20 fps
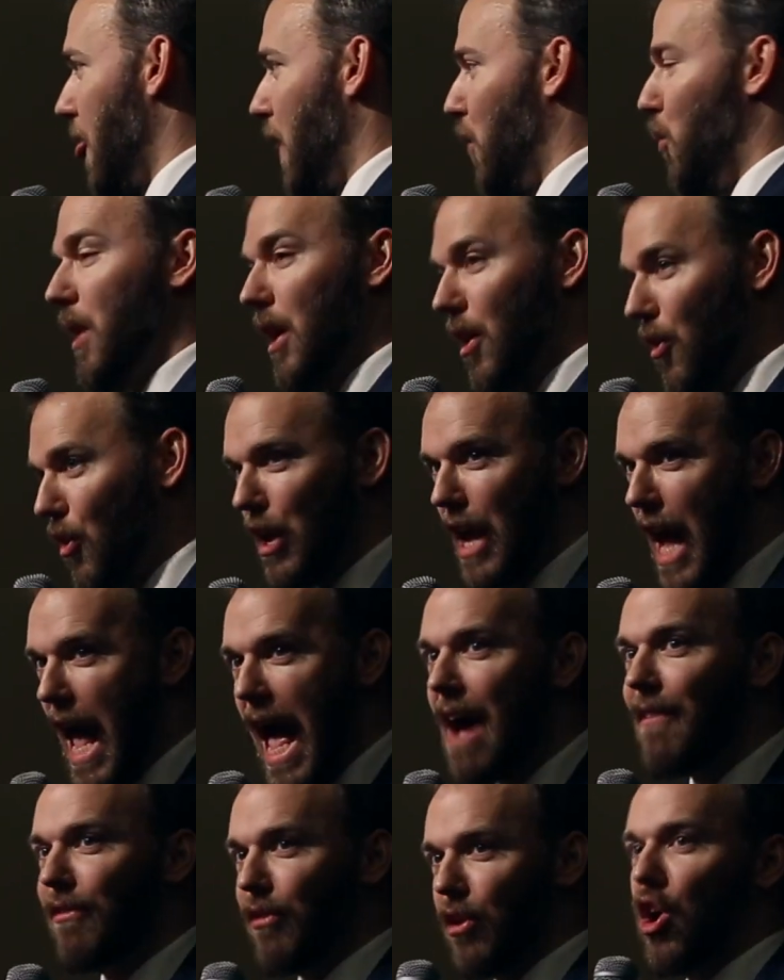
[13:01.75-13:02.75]
We already
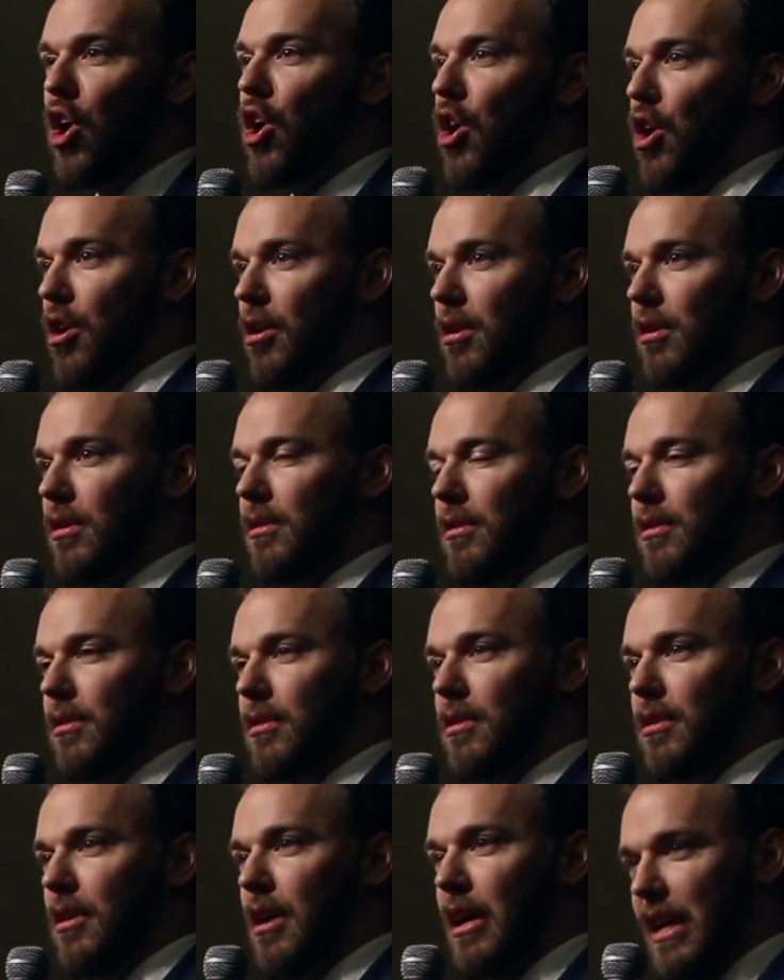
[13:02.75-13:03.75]
have law
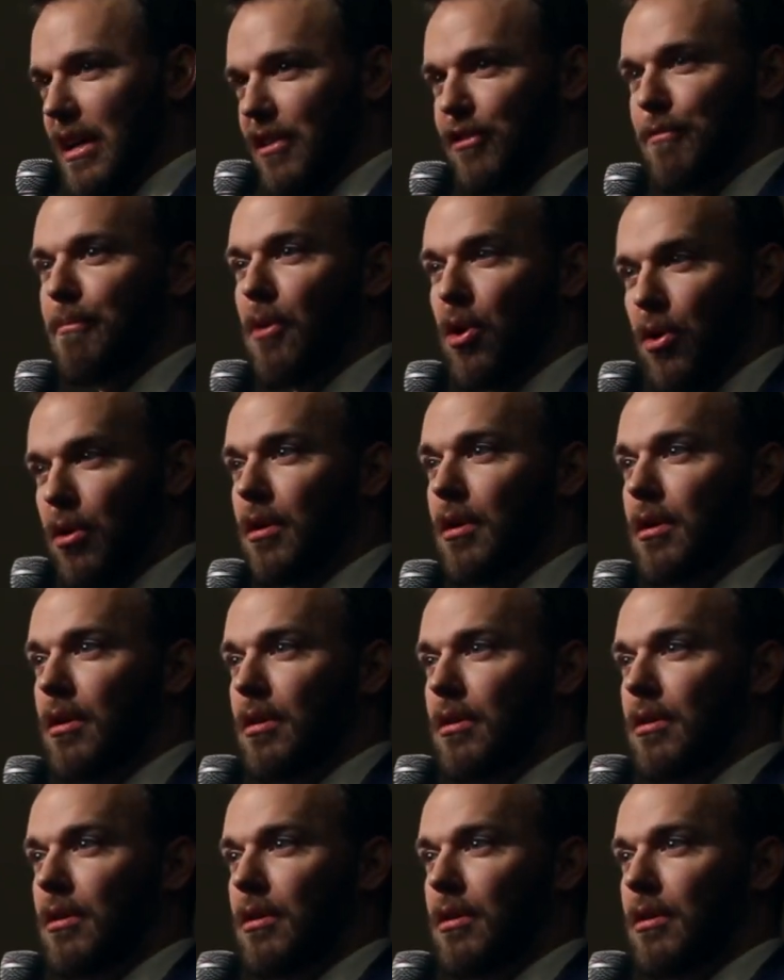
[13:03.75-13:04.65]
against murder